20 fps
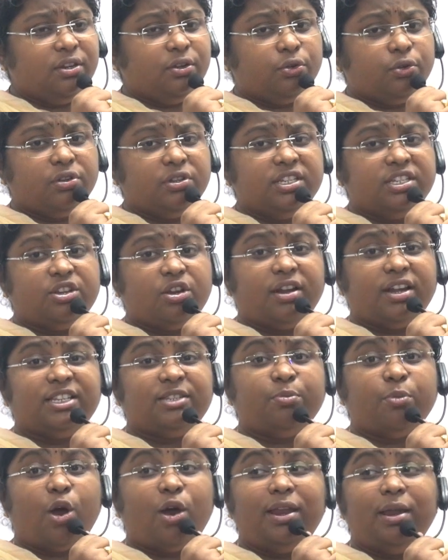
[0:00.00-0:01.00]
crore is not a
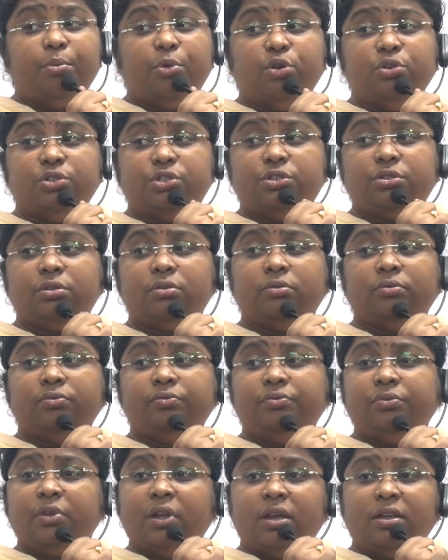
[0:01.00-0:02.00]
small amount.
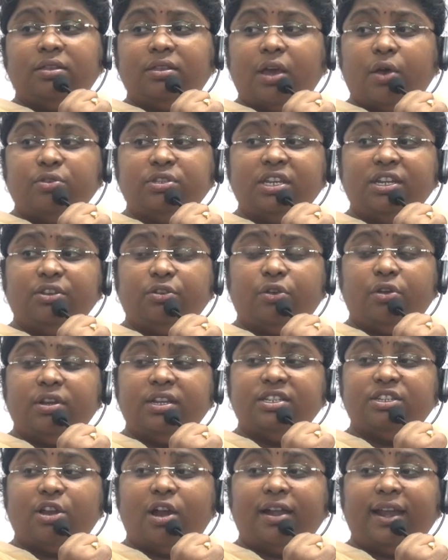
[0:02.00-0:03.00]
1000 crore
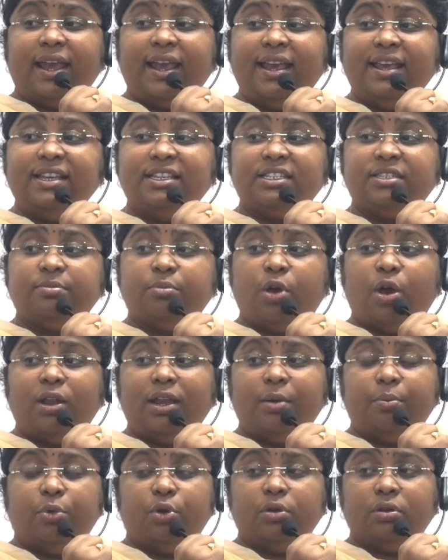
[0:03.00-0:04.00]
is not a
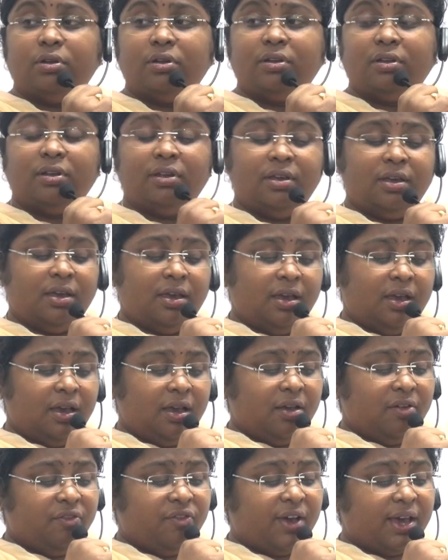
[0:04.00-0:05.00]
small amount.
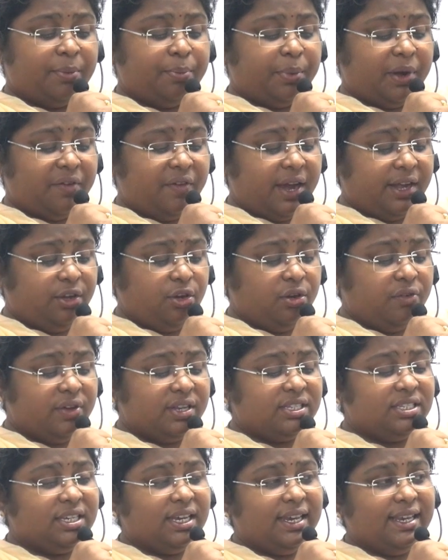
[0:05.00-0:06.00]
For private
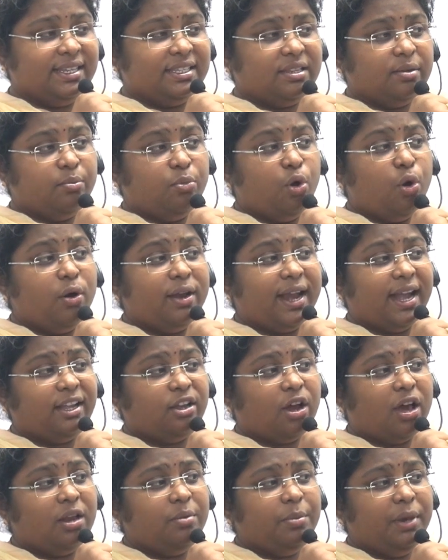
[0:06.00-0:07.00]
universities, more
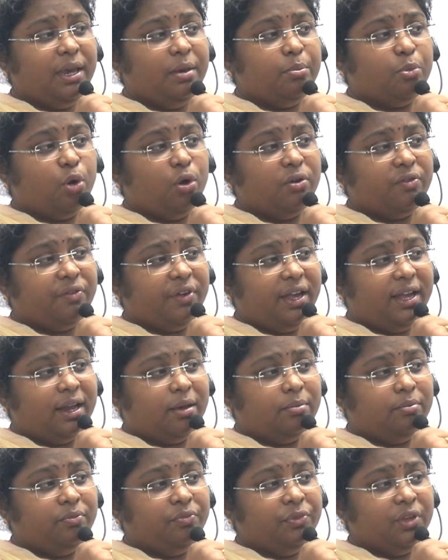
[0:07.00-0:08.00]
autonomy, more
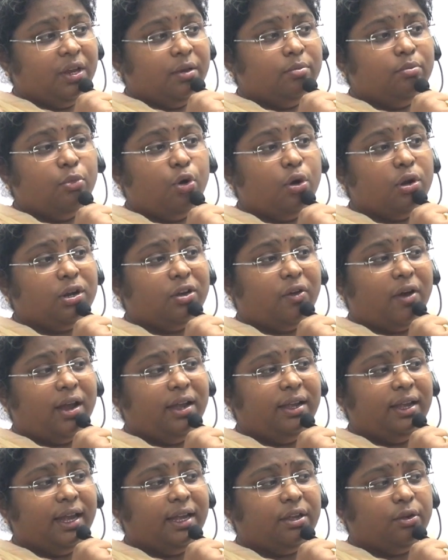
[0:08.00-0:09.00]
freedom, more
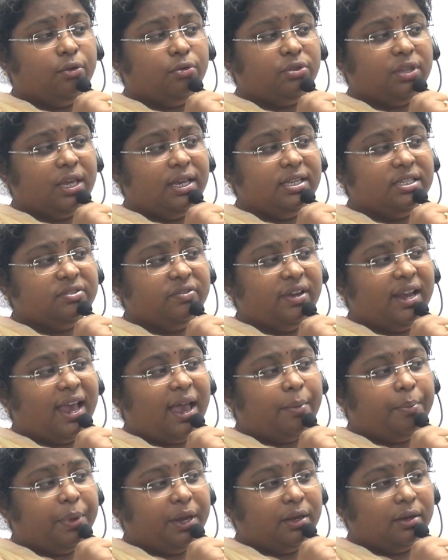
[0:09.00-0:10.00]
qualitative things will
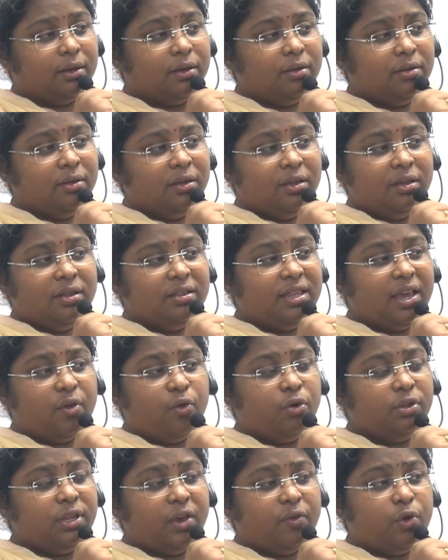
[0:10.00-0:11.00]
happen. They
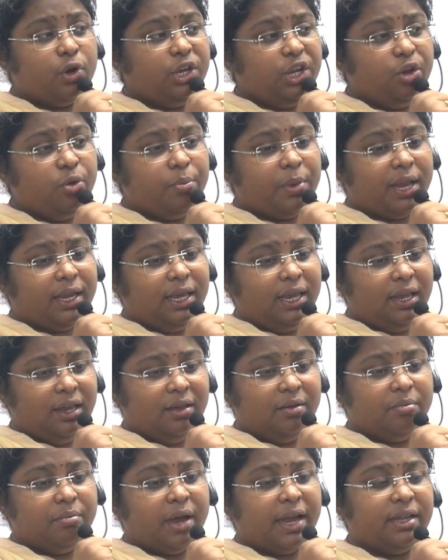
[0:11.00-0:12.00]
won't give
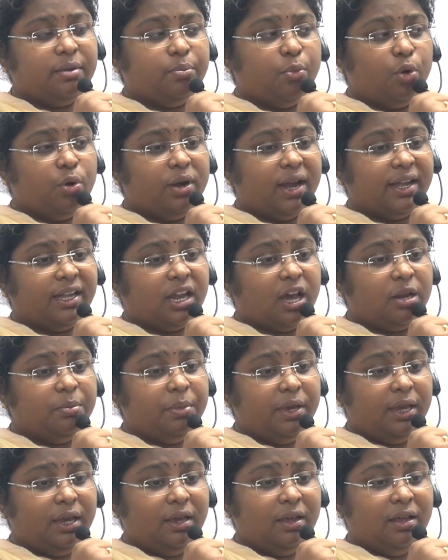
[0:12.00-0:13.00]
money, but more
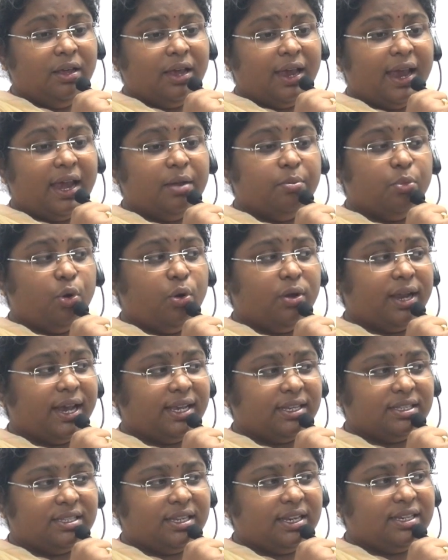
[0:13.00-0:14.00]
autonomy and more
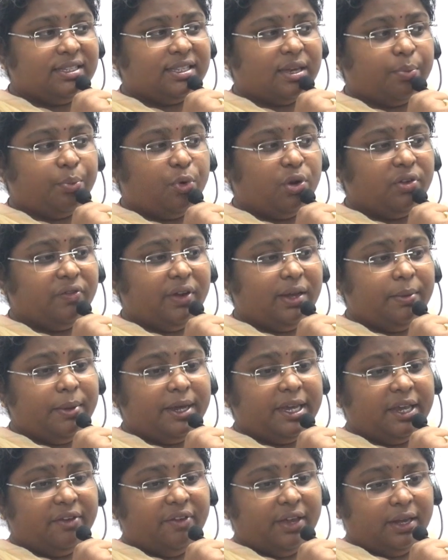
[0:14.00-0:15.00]
excellent support will
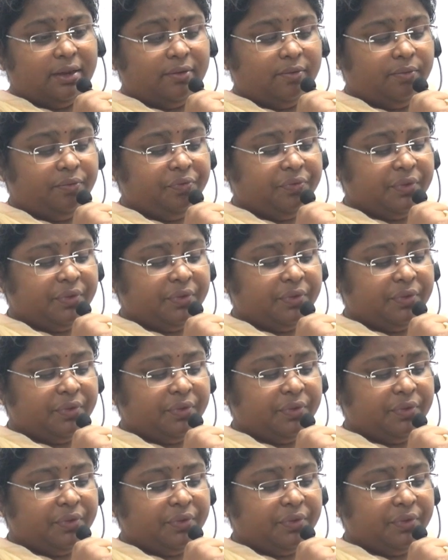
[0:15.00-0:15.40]
be given.